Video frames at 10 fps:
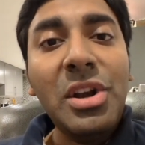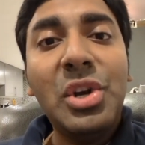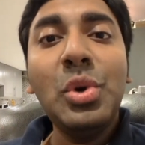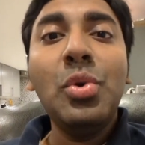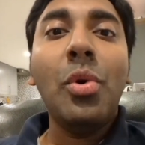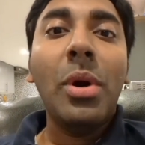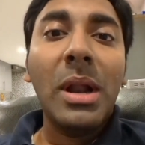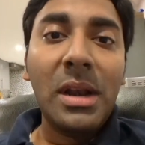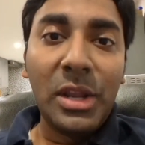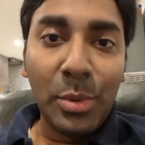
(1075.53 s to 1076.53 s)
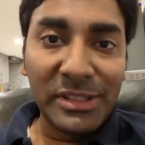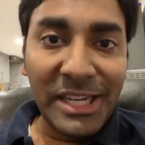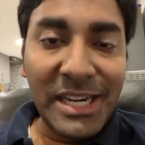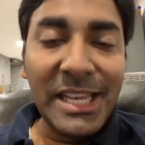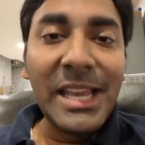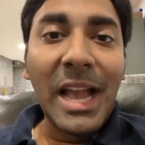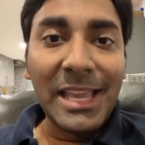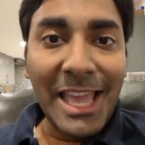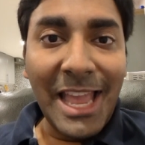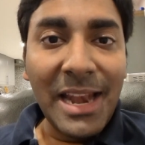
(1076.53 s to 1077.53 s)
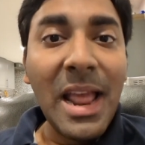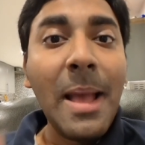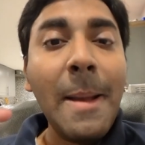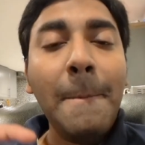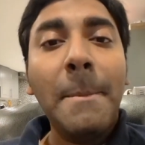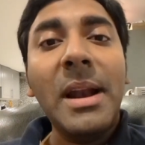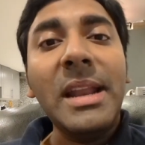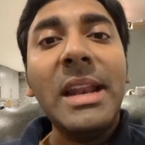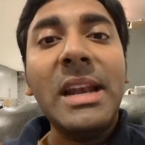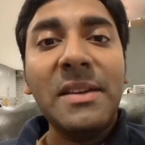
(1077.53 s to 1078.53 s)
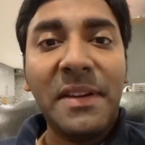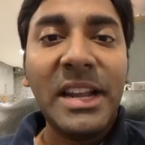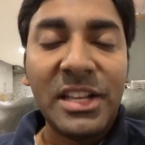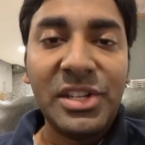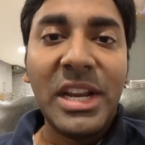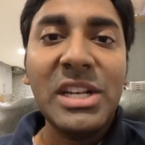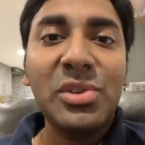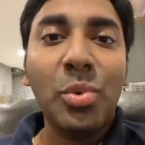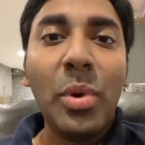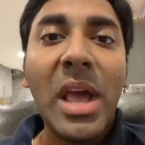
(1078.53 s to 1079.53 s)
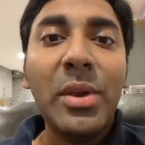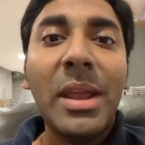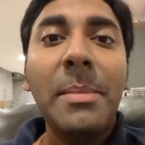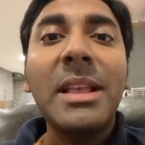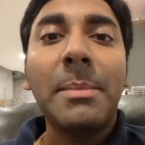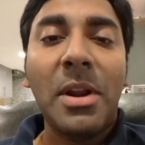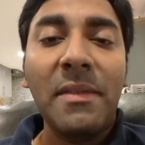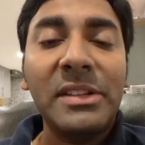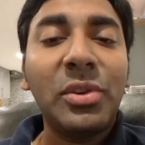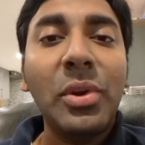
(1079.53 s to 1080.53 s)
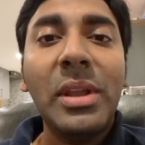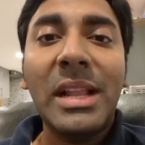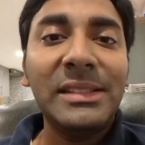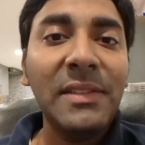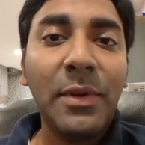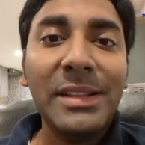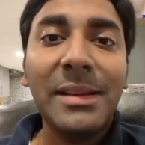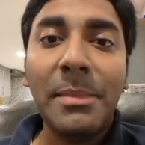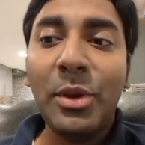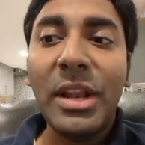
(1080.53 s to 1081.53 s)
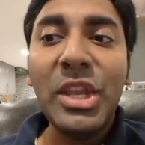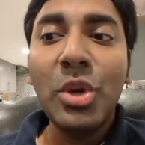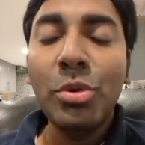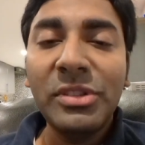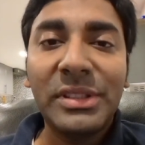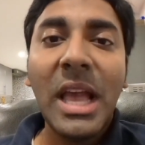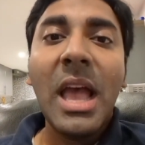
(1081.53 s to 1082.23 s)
to USDT again, but in a different exchange where you can make the profit. So let's say, for example, you can use